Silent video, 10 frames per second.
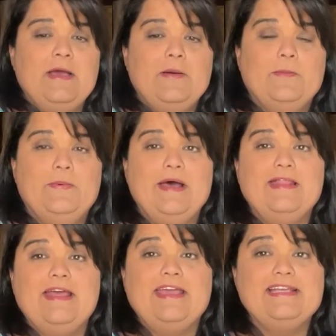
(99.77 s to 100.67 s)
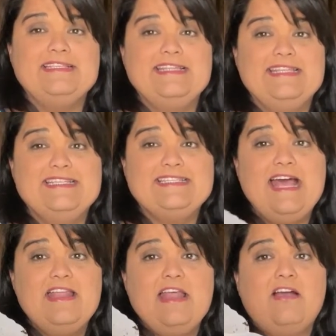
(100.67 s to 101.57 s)
But like I said, this
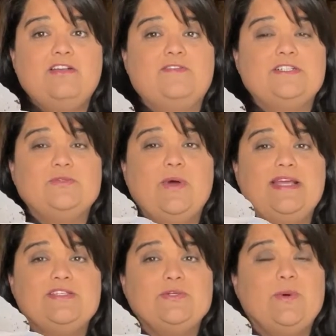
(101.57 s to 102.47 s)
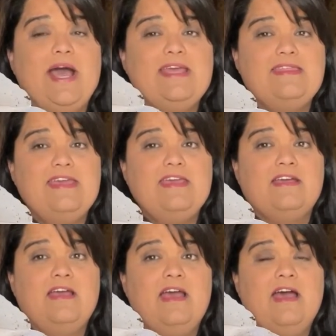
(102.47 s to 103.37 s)
got knocked over twice. So I think
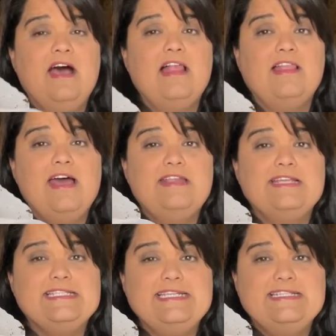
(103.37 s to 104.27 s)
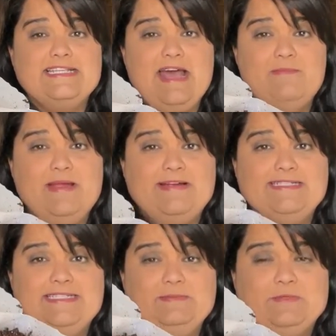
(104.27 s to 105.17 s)
a lot of the seeds got buried
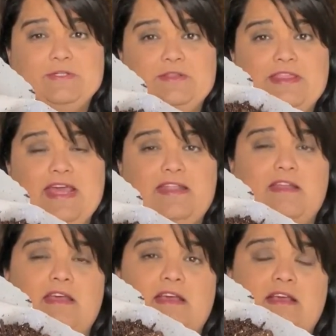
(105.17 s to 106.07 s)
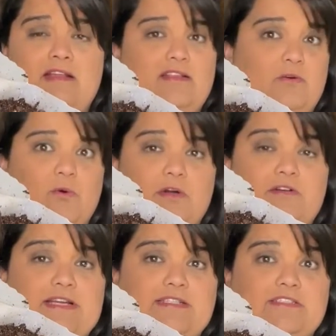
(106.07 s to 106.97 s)
deeper than the
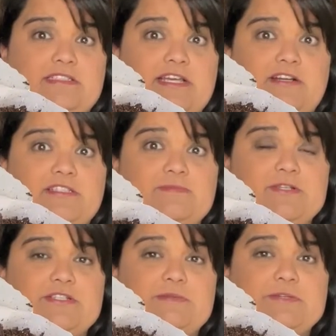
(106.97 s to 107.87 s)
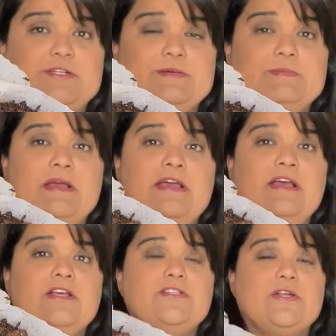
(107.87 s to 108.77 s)
1/4 inch that you're supposed to put them.
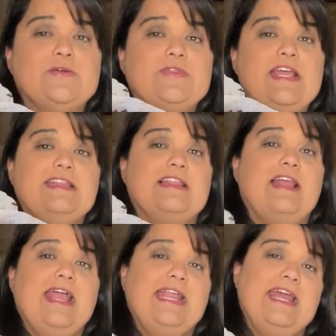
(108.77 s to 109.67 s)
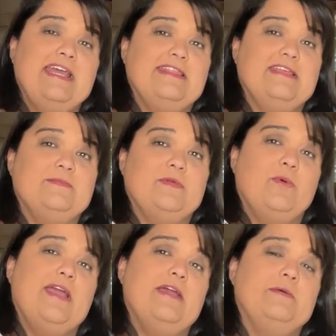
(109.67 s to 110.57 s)
So I don't think the light hit them the
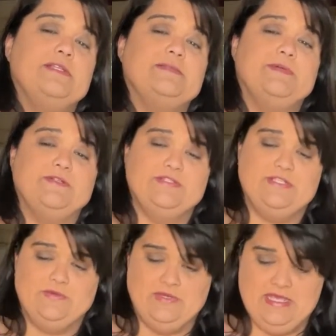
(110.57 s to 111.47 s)
way it was supposed to.